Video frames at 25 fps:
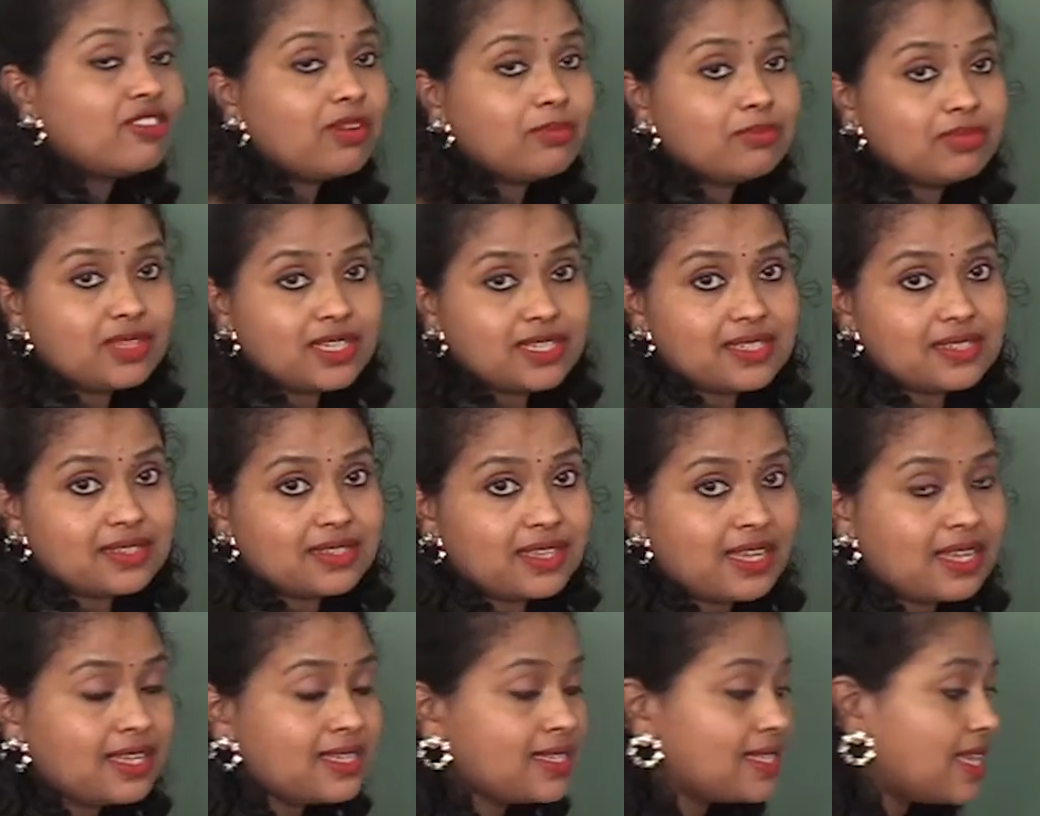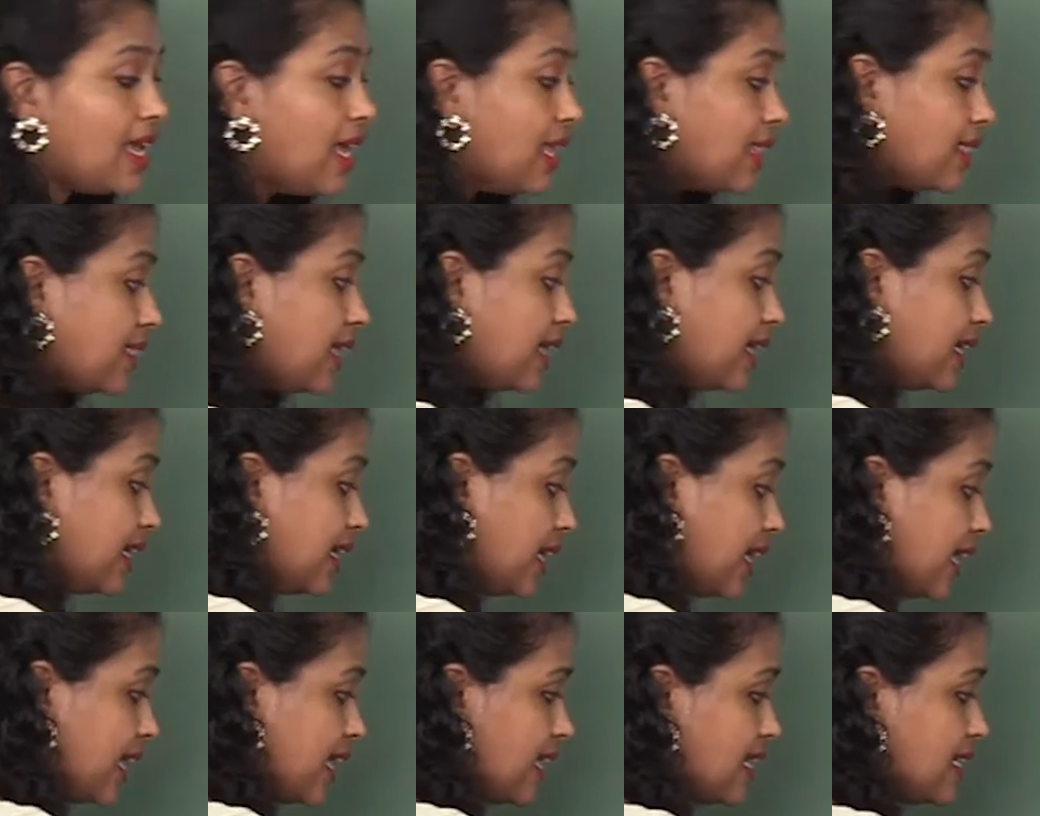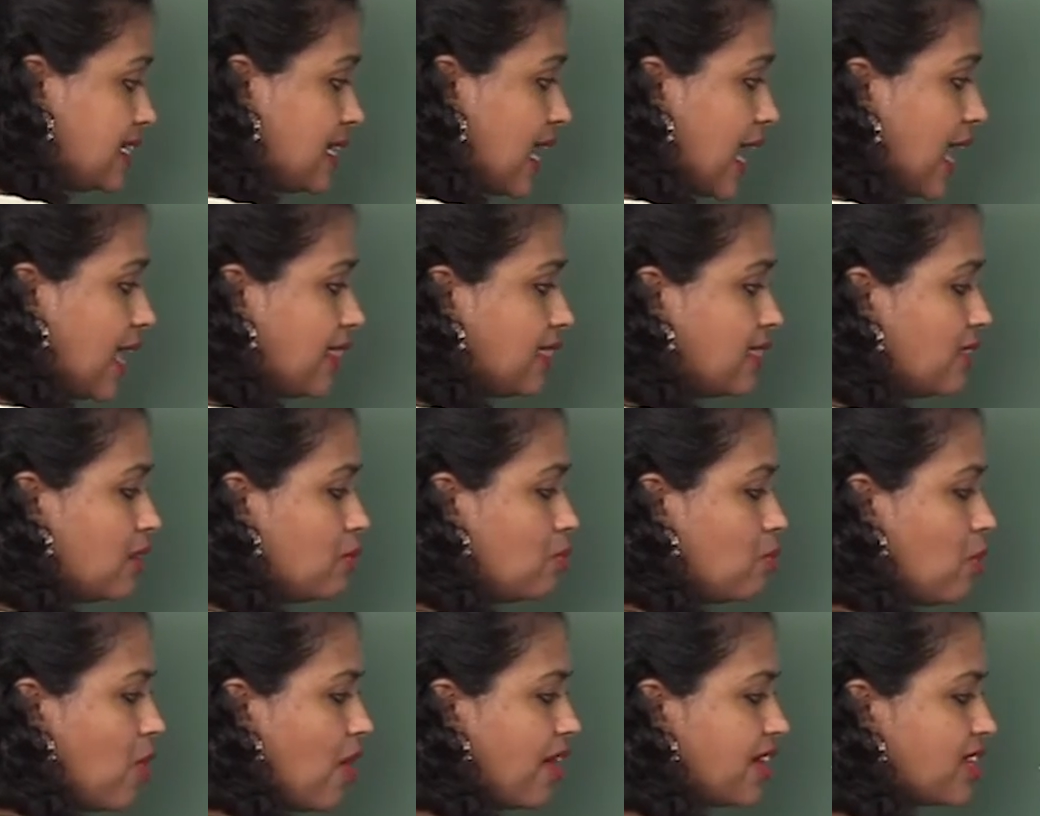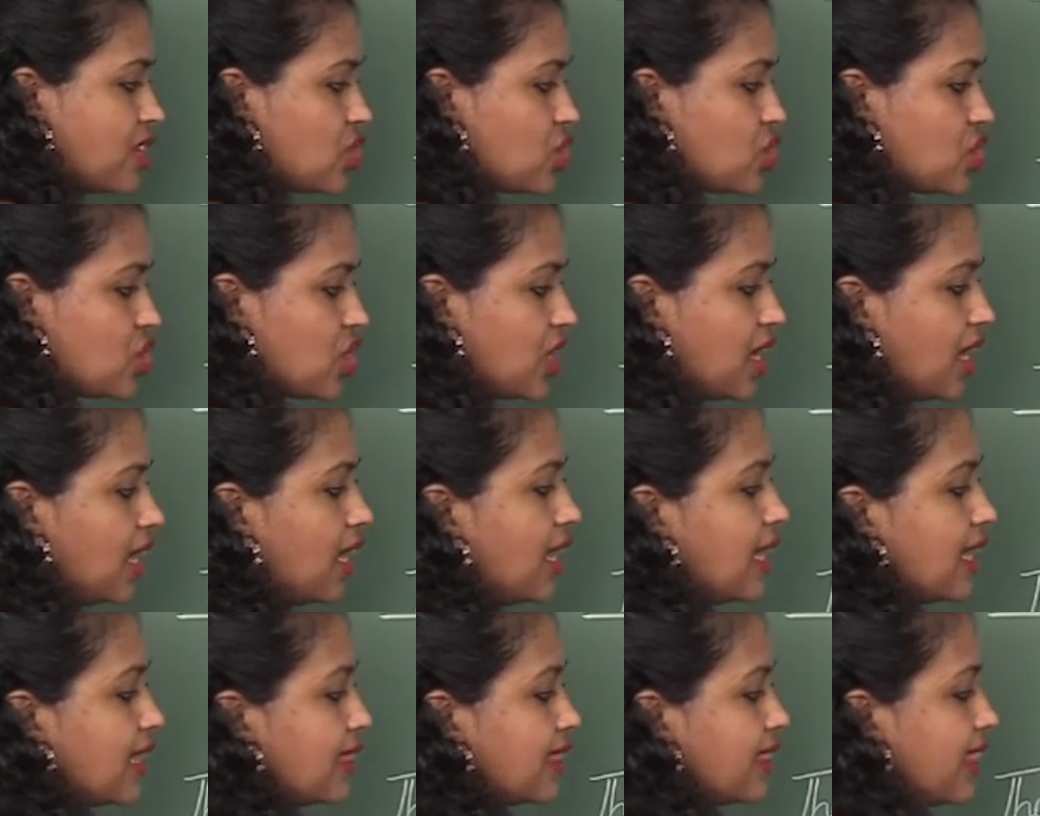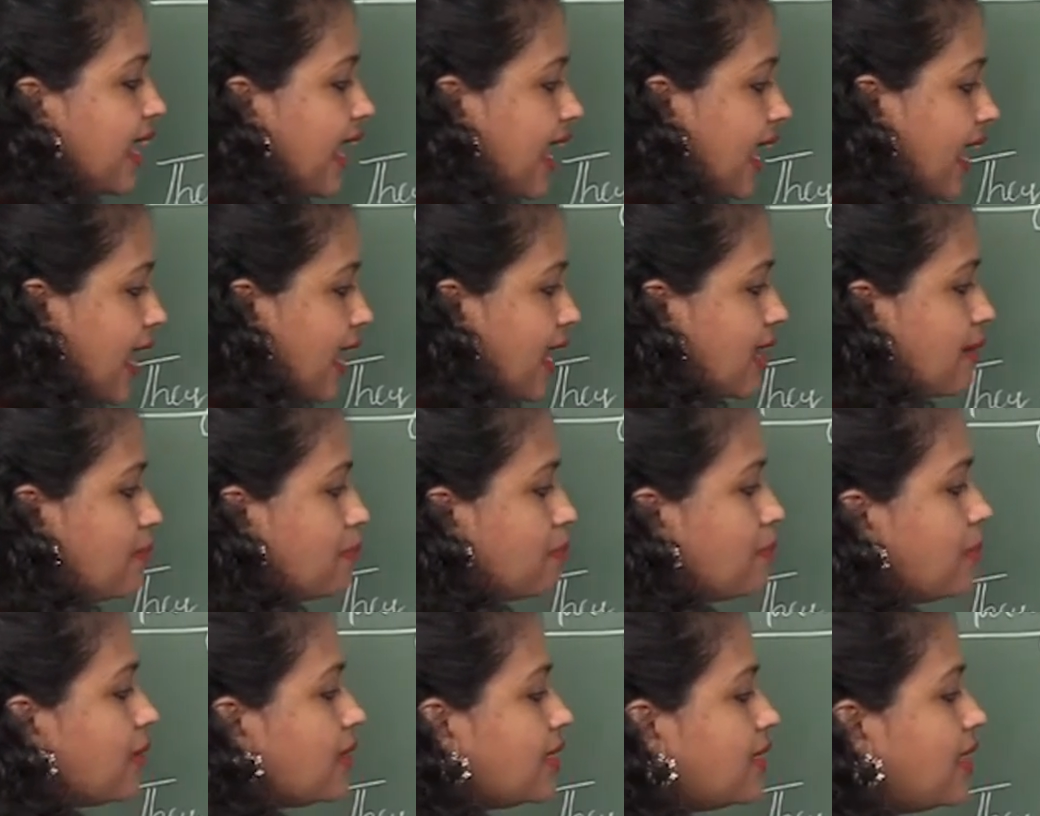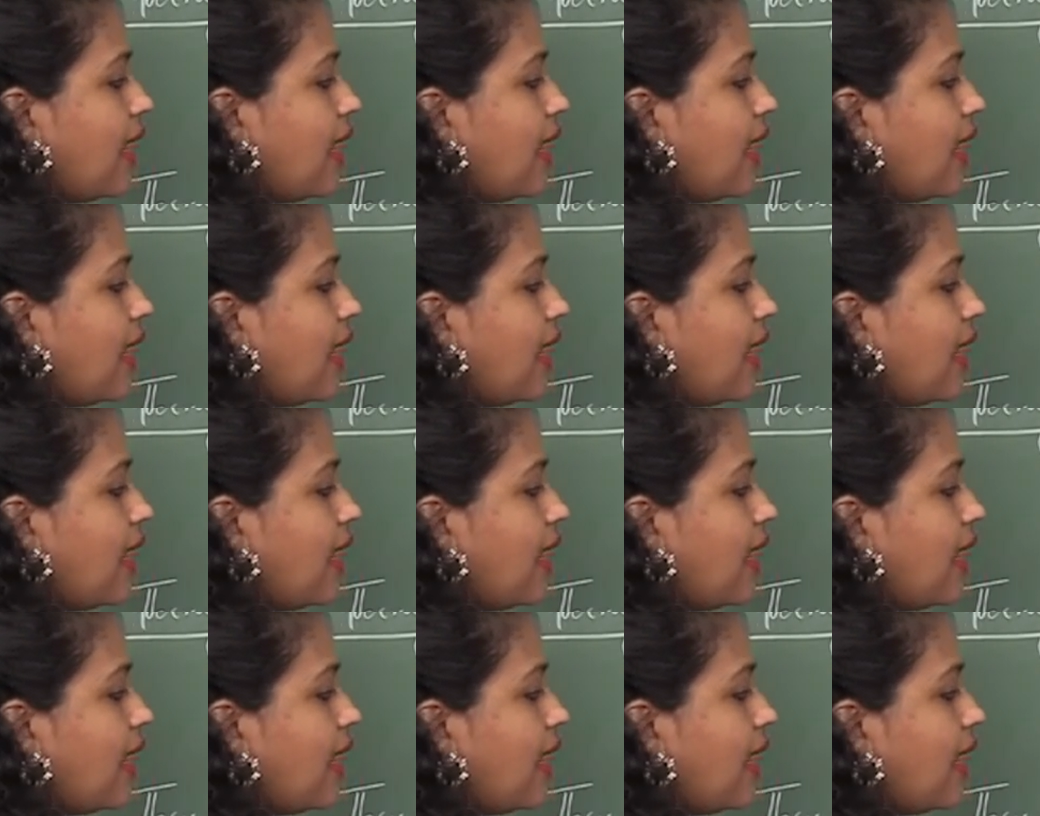from these things, the heat and the moisture, they help